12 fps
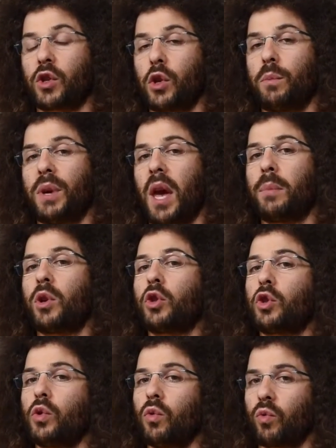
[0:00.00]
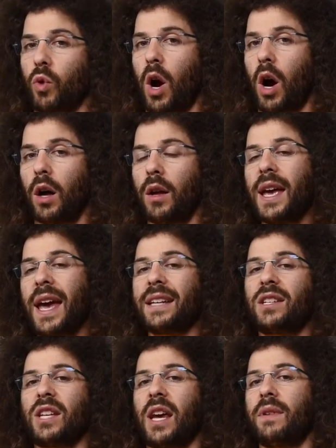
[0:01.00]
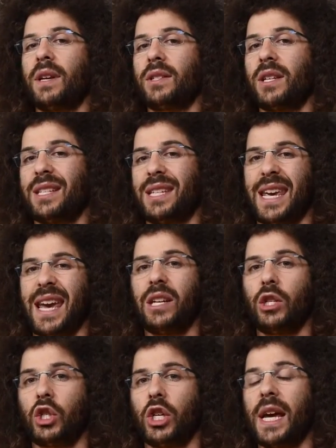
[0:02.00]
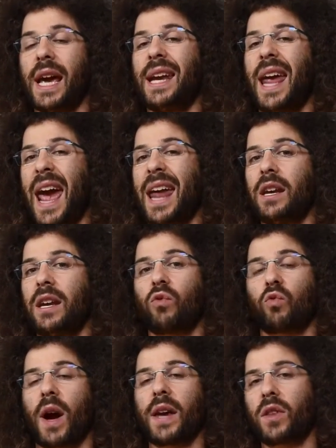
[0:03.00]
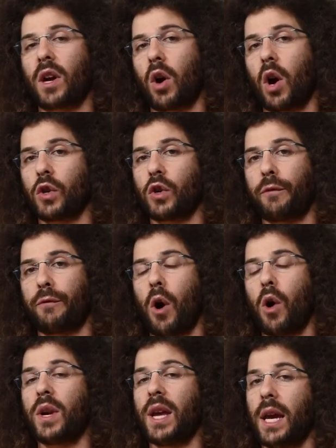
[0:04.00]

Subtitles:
So you'll be able to shoot RAW and save it as a DNG and edit it right there on your phone